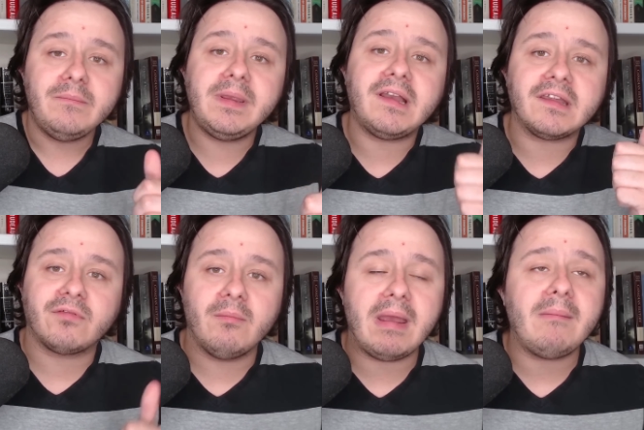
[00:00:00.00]
Because
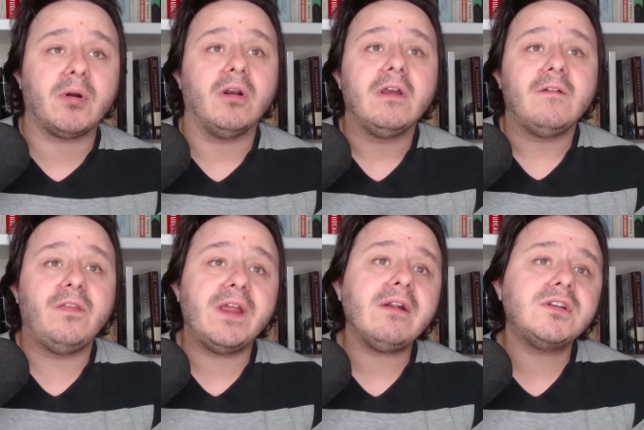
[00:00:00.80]
remember,
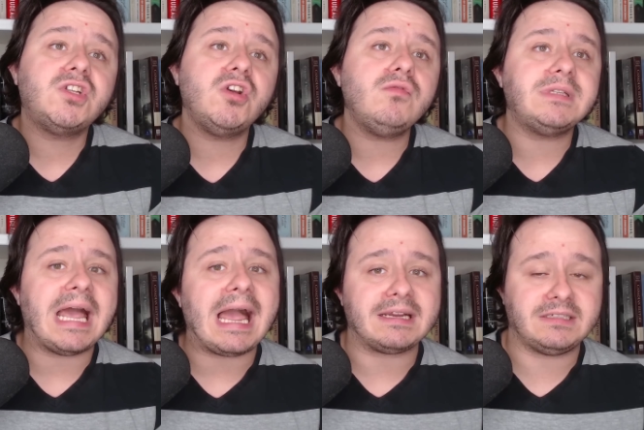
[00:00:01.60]
their two
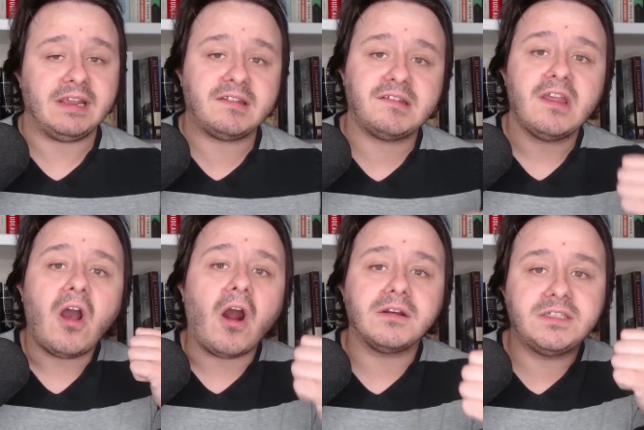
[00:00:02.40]
tactics
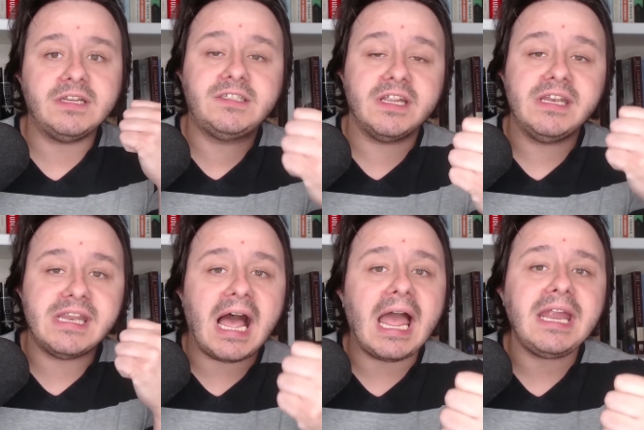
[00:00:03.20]
are to
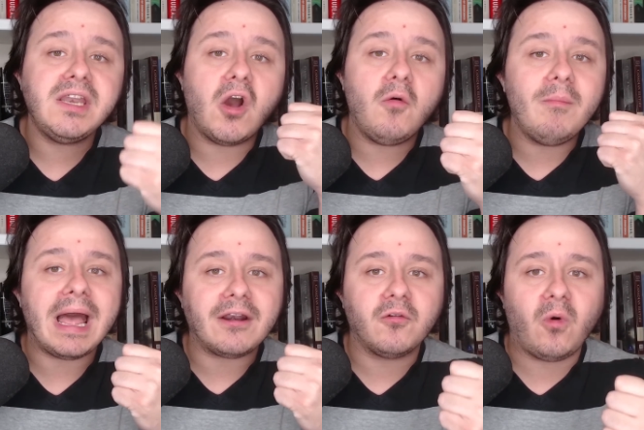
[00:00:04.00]
deny no
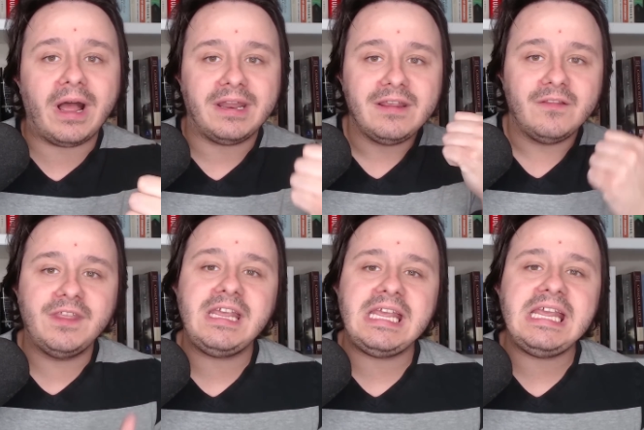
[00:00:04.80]
matter what
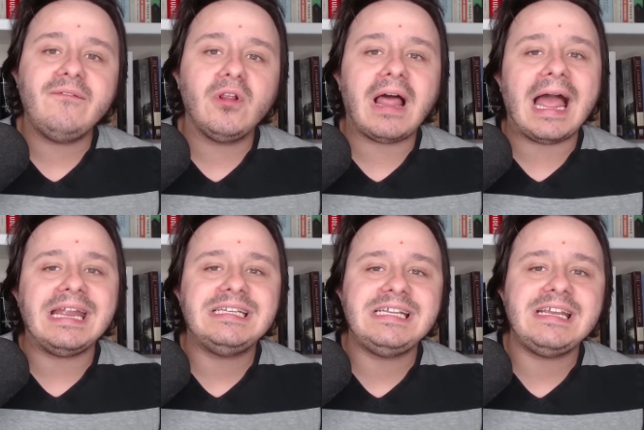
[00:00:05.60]
the evil
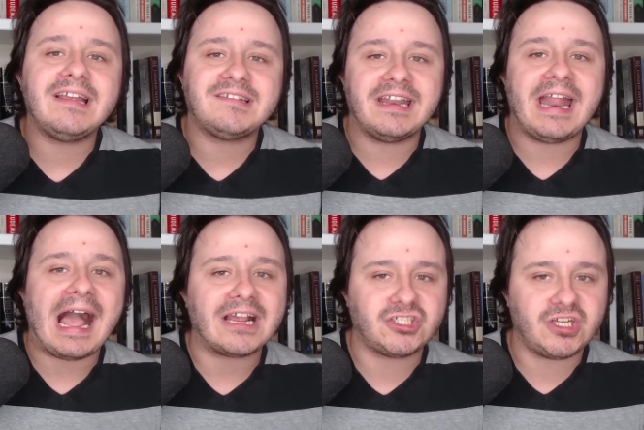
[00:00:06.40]
ideas and
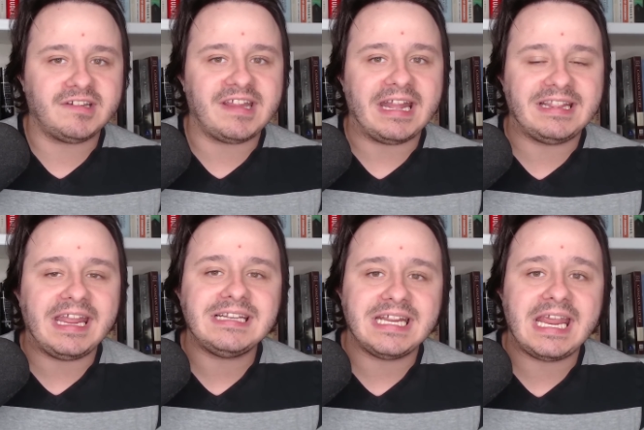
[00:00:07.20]
actions that
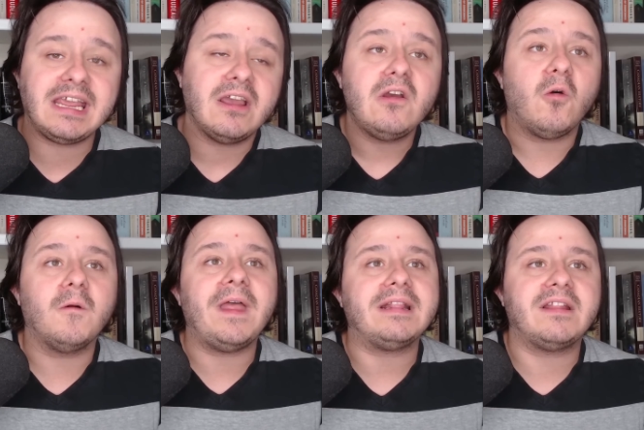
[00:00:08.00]
they take or
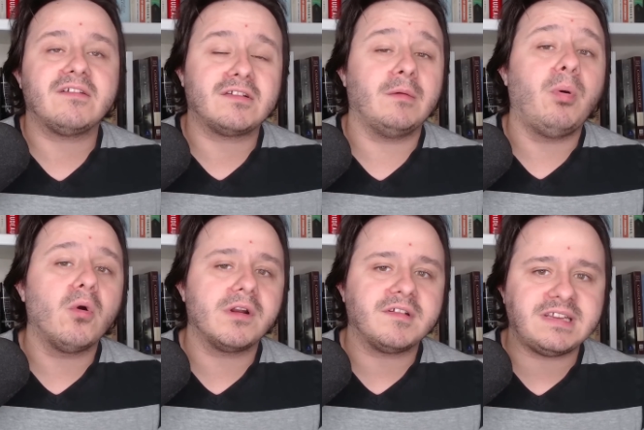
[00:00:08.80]
that their
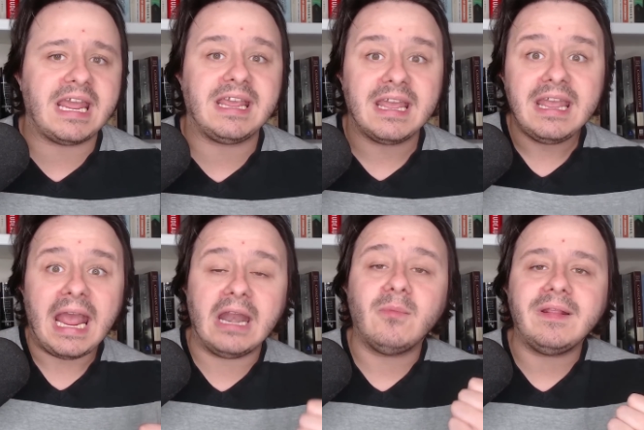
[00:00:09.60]
supporters take.
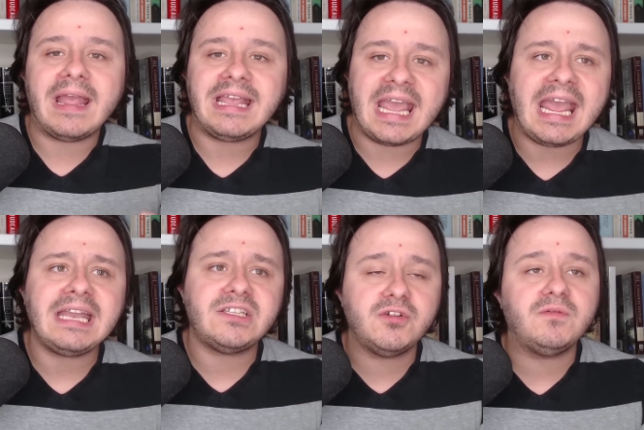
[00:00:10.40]
And when they
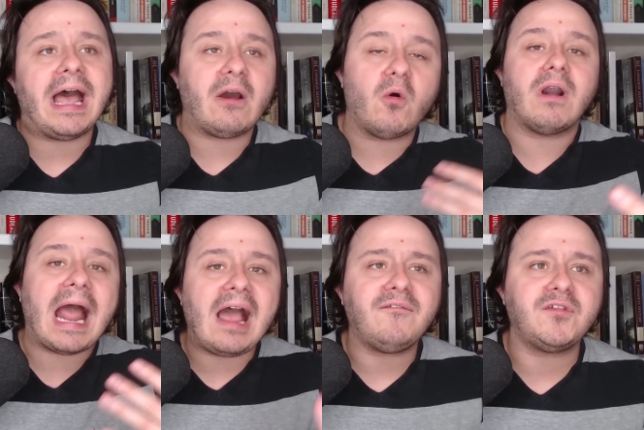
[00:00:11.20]
can't do that, or
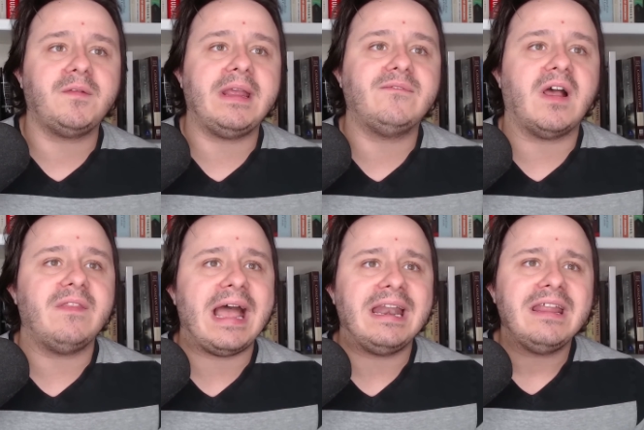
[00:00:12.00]
after they've done that,